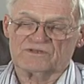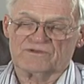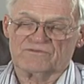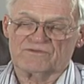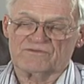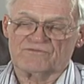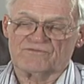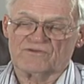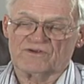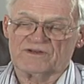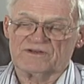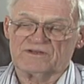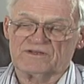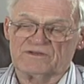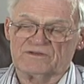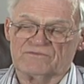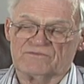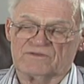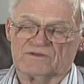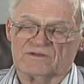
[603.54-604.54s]
every
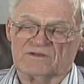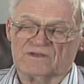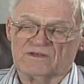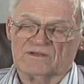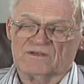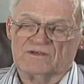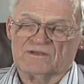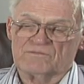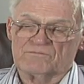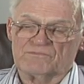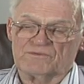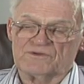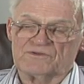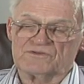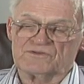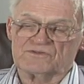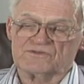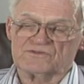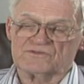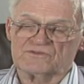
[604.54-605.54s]
Friday evening,
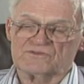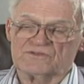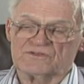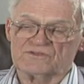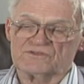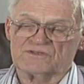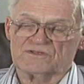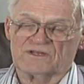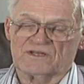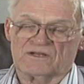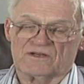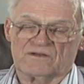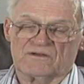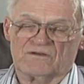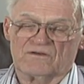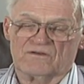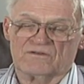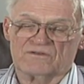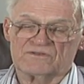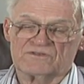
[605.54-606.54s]
preach in
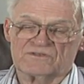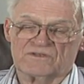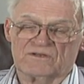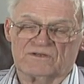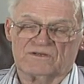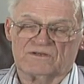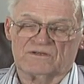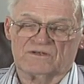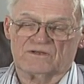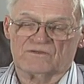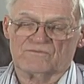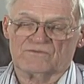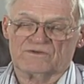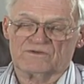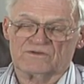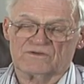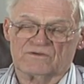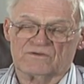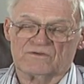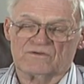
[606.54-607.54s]
Cincinnati on Sunday, and
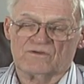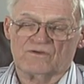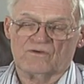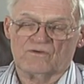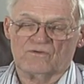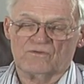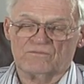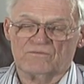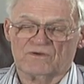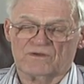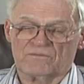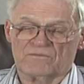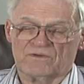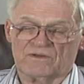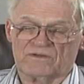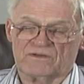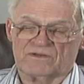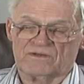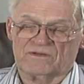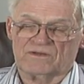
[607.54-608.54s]
return home on
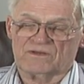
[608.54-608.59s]
Monday.